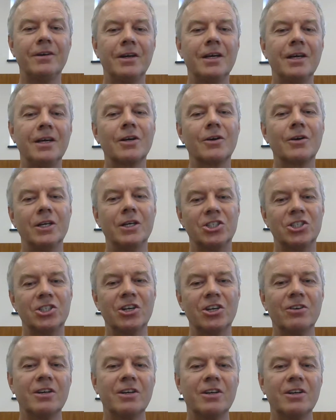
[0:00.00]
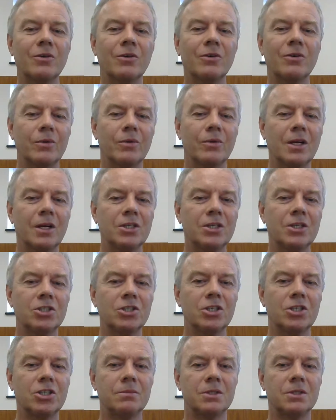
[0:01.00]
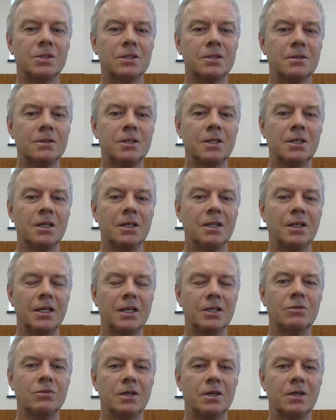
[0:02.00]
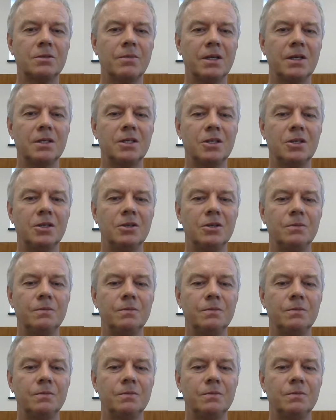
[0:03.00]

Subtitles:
great sharing, great relationships. That's what it's meant to do.